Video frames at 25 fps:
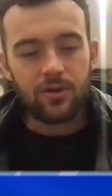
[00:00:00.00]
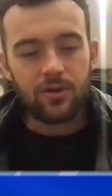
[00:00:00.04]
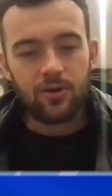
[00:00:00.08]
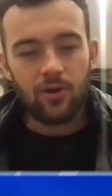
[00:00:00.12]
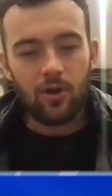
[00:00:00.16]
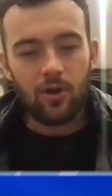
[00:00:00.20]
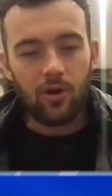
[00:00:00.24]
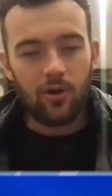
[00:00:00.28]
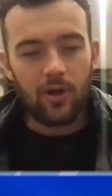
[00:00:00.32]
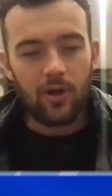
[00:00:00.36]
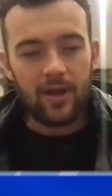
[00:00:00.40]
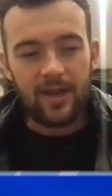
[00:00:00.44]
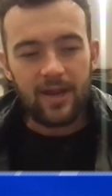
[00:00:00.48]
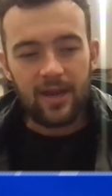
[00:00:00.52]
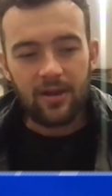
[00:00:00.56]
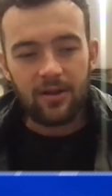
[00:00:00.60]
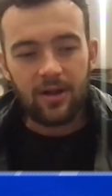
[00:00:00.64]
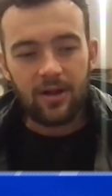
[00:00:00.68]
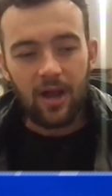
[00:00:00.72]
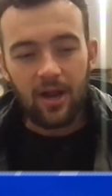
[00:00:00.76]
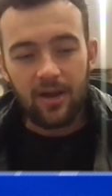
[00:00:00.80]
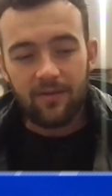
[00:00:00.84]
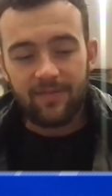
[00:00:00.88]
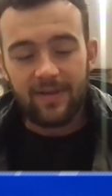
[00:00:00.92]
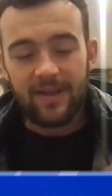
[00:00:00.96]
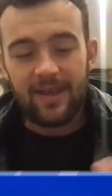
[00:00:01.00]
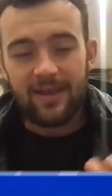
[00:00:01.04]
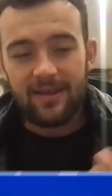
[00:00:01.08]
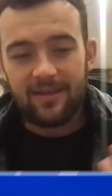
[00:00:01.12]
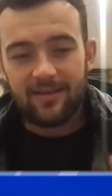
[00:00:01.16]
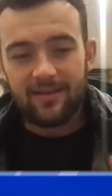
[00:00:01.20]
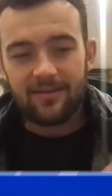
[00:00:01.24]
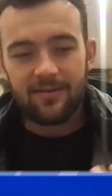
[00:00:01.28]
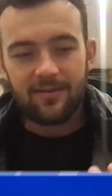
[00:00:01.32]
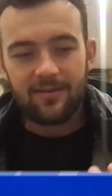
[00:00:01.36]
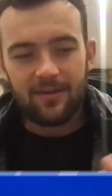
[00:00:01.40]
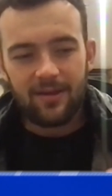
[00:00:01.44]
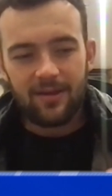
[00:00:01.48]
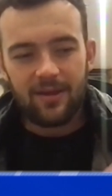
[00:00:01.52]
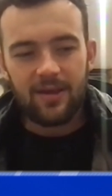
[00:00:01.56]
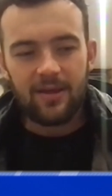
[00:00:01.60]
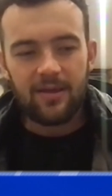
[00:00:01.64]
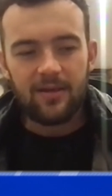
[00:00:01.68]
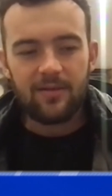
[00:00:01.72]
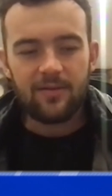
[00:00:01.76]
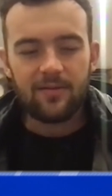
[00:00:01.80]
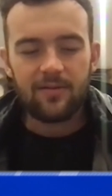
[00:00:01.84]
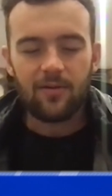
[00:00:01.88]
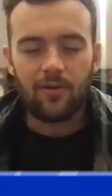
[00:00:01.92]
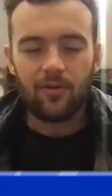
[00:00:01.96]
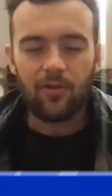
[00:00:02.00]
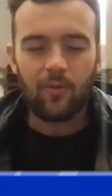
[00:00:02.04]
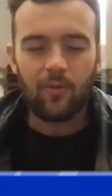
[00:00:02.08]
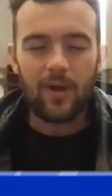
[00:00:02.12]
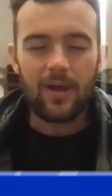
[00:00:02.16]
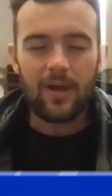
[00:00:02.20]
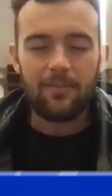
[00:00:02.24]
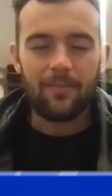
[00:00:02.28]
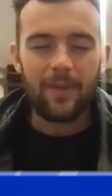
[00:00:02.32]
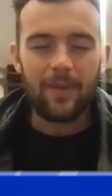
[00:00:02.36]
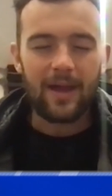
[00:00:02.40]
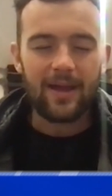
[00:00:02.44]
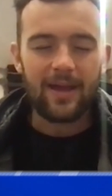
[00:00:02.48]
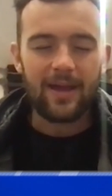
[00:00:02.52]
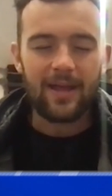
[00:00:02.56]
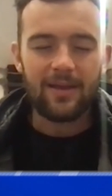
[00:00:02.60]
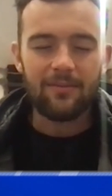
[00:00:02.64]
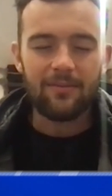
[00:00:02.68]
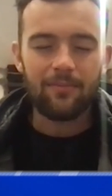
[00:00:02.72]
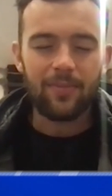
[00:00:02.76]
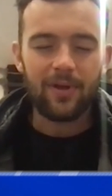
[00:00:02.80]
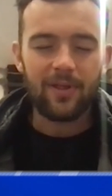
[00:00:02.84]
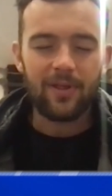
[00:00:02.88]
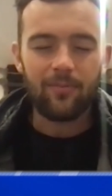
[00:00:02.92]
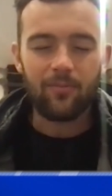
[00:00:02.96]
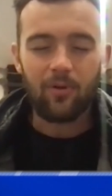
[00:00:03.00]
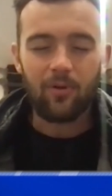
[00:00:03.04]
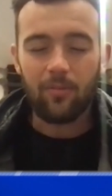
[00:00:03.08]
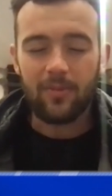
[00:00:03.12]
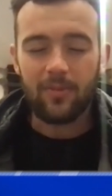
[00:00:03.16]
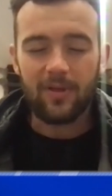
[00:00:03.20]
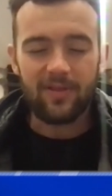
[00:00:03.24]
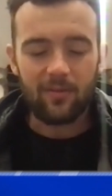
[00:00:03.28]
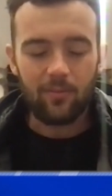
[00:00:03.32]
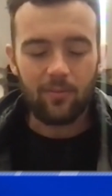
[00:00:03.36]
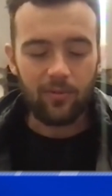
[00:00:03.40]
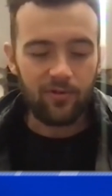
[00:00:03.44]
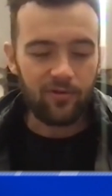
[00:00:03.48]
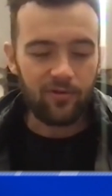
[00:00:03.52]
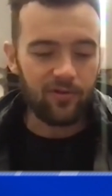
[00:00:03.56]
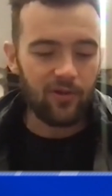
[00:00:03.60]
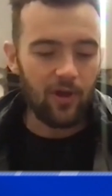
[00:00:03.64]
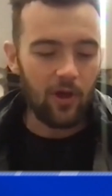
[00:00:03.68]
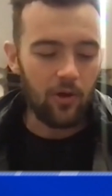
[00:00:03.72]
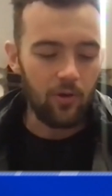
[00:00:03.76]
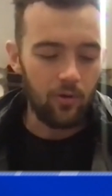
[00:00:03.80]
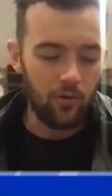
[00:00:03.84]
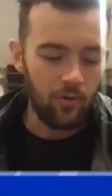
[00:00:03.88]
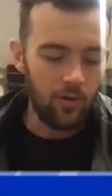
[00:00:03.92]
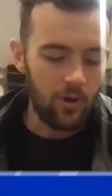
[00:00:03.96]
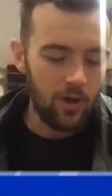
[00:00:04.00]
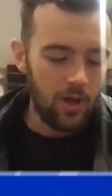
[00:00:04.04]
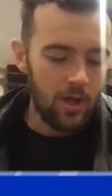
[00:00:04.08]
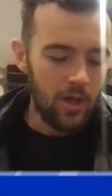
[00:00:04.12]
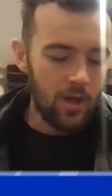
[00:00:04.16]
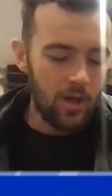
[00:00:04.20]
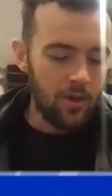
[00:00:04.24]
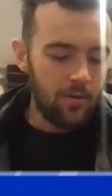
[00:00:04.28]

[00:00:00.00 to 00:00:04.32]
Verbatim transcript: then kind of ease on the way back in. But the problem is the